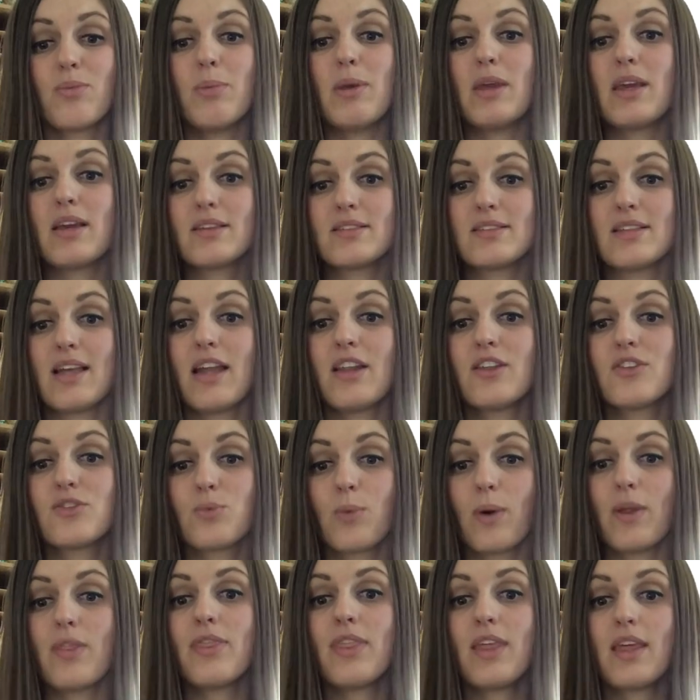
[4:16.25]
because that is
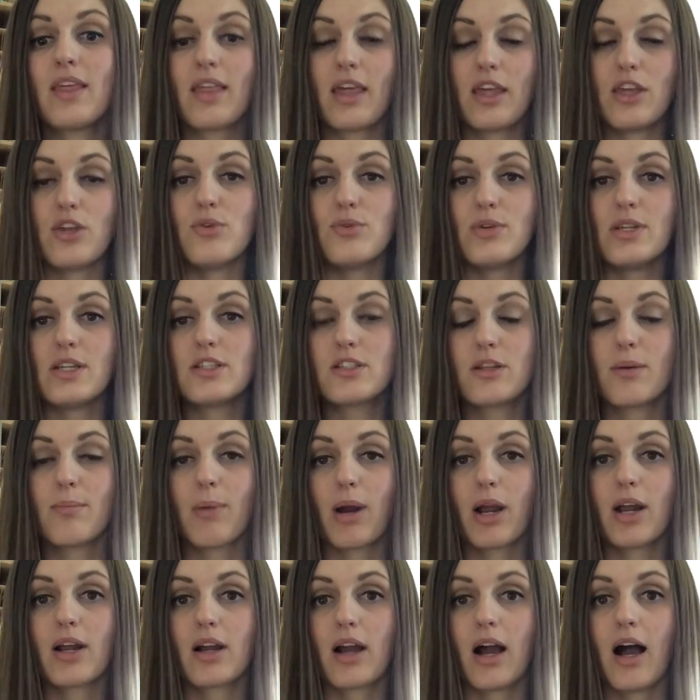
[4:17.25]
one thing that you need to
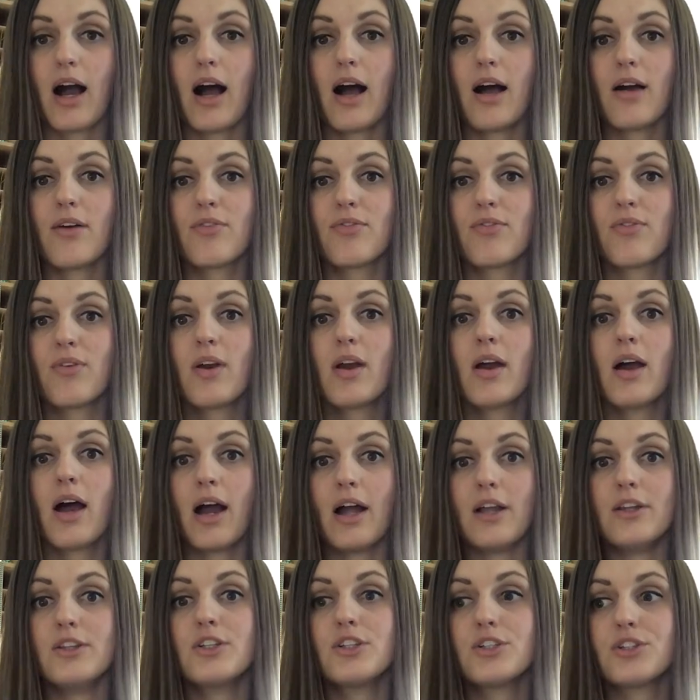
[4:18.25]
mark off
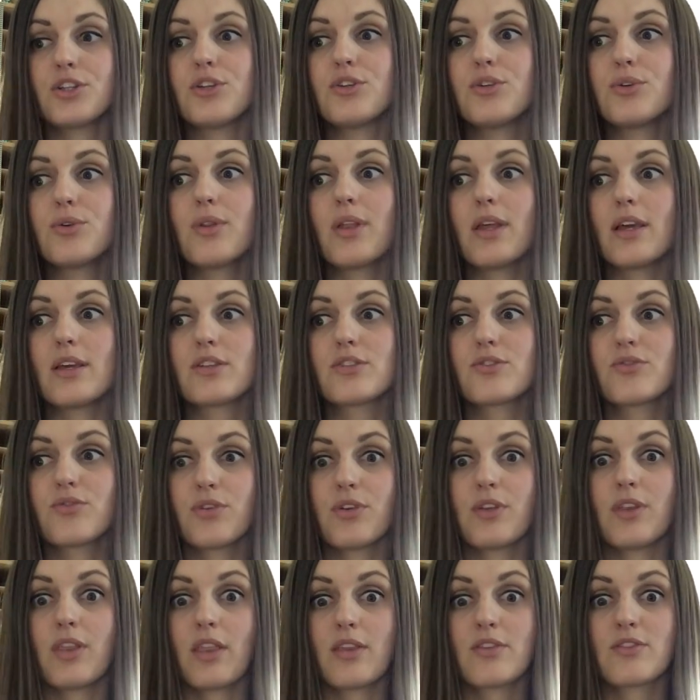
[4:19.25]
on your to-do list for
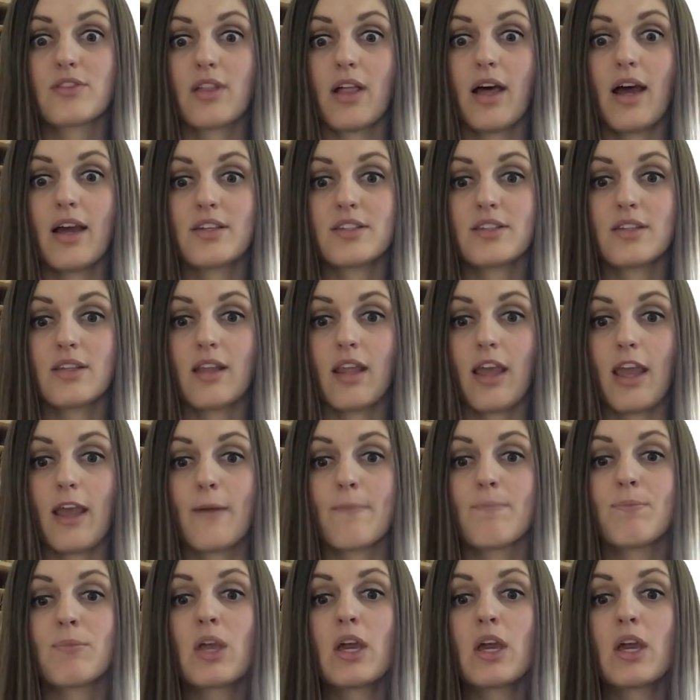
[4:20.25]
this class today.